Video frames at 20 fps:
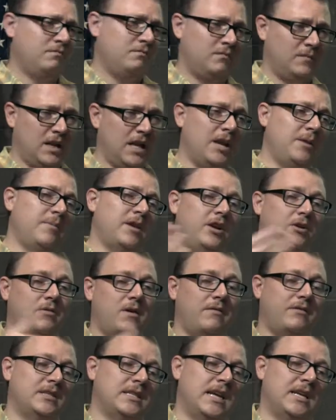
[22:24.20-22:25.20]
anybody who
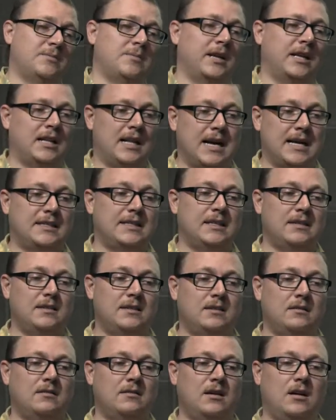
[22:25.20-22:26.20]
ever takes my classes,
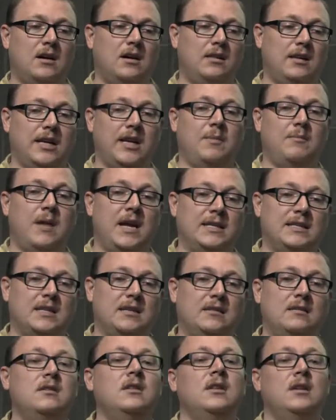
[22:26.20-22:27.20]
uh, like at
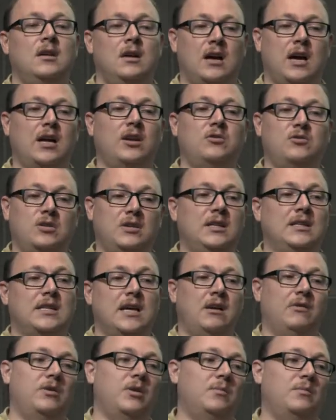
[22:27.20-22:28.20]
Mesa, I usually
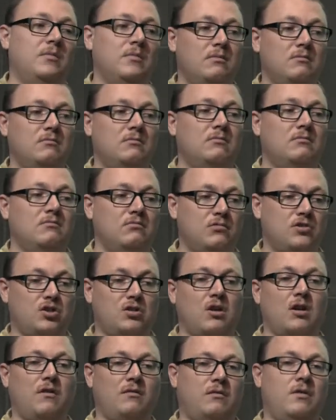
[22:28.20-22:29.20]
tell them,
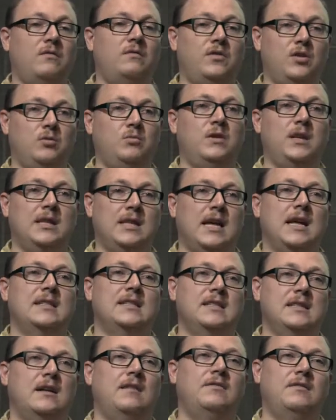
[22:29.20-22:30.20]
start reviewing that
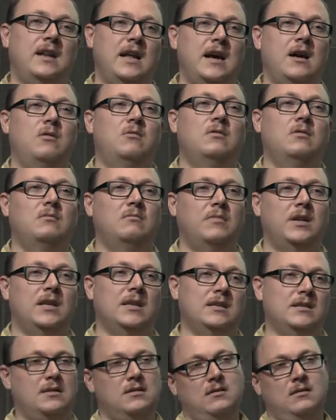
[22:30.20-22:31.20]
stuff now
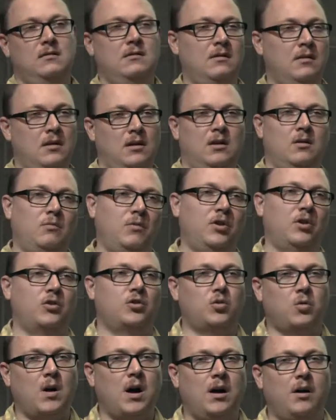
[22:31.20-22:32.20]
because when you're
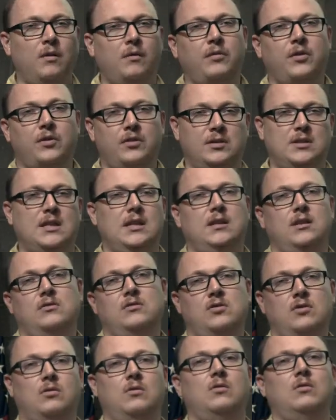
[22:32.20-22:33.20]
12, 13 years
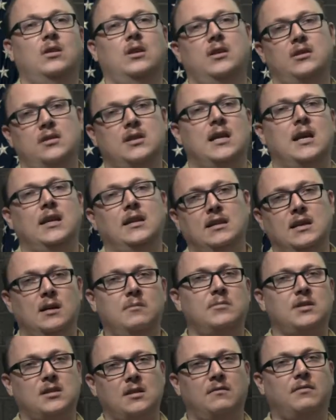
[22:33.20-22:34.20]
old and you're saying dumb
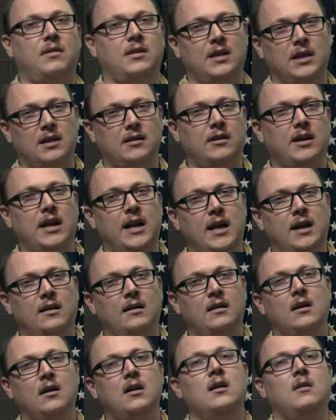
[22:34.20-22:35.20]
stuff on the internet,
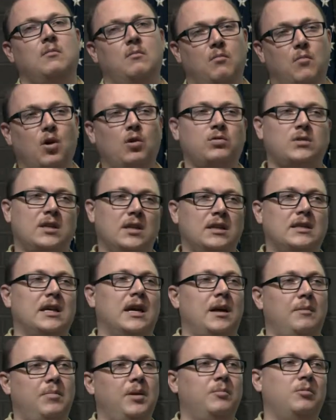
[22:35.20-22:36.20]
most of the
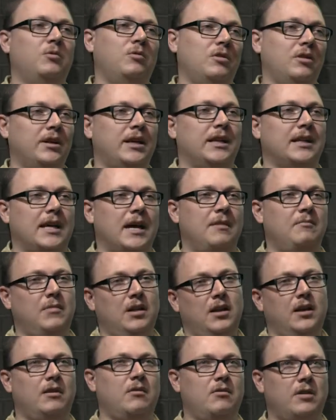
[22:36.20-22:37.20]
time people will look at that and be
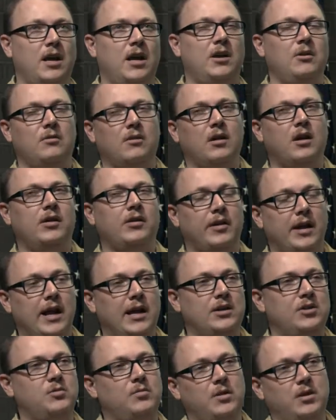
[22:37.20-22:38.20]
like, okay, you were
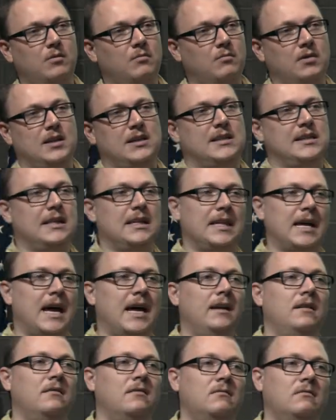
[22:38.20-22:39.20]
underage. We don't want to see that.
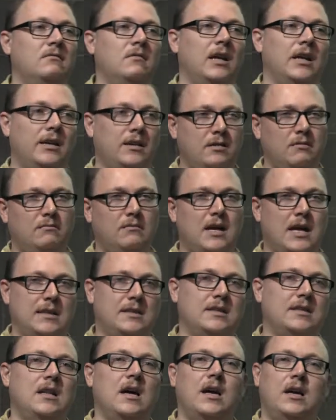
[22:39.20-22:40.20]
Like, that's
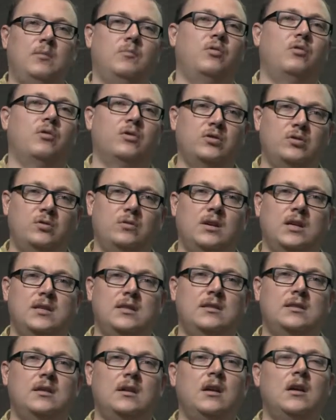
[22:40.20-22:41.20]
not important to
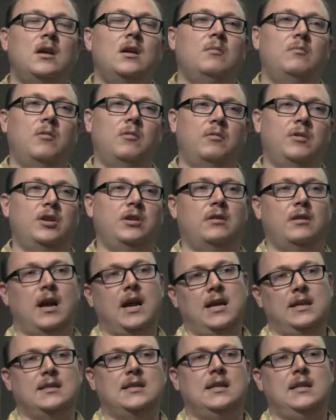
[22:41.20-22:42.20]
us. But when you're
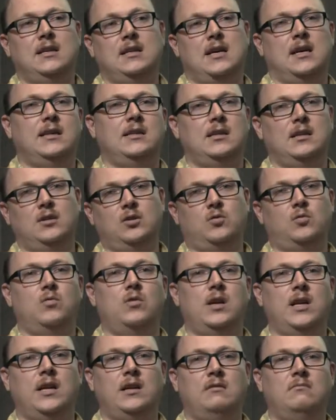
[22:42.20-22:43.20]
18, 19,
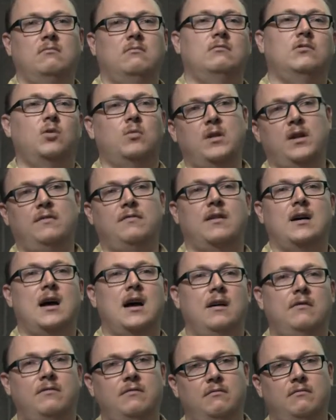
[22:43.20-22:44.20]
20,
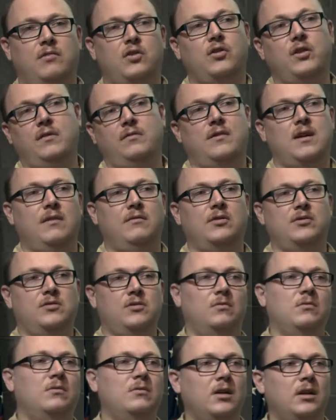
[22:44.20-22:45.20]
25, 35 years
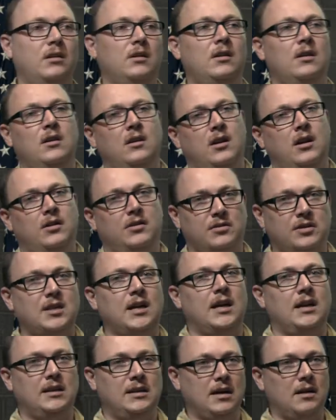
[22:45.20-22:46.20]
old and you're
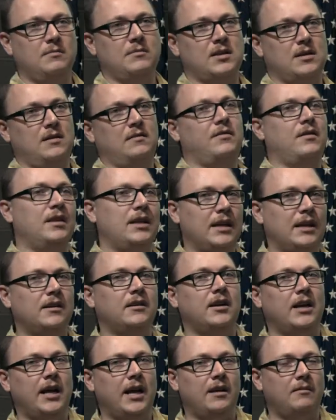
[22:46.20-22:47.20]
saying dumb stuff on the
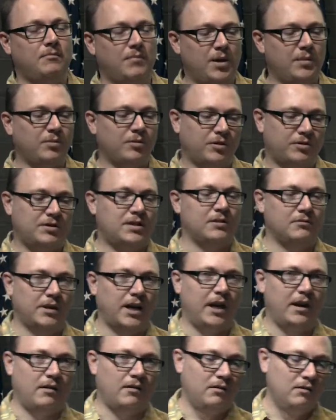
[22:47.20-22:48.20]
internet, people still
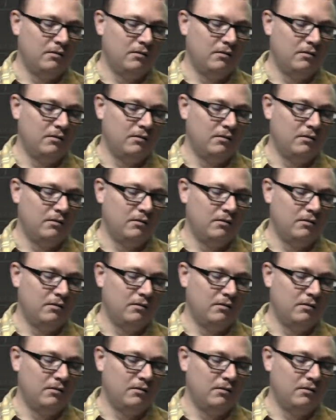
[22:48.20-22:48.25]
care.